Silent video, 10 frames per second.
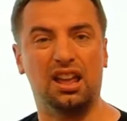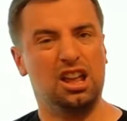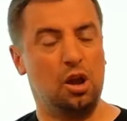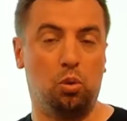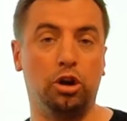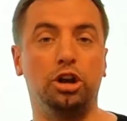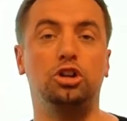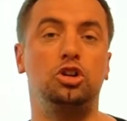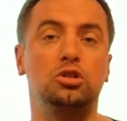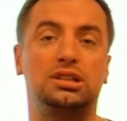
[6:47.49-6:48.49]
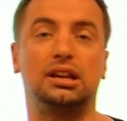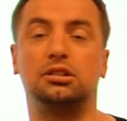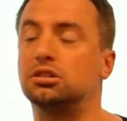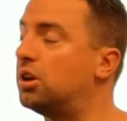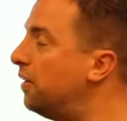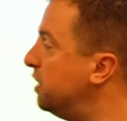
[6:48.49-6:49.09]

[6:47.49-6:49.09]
And we're going to use that to solve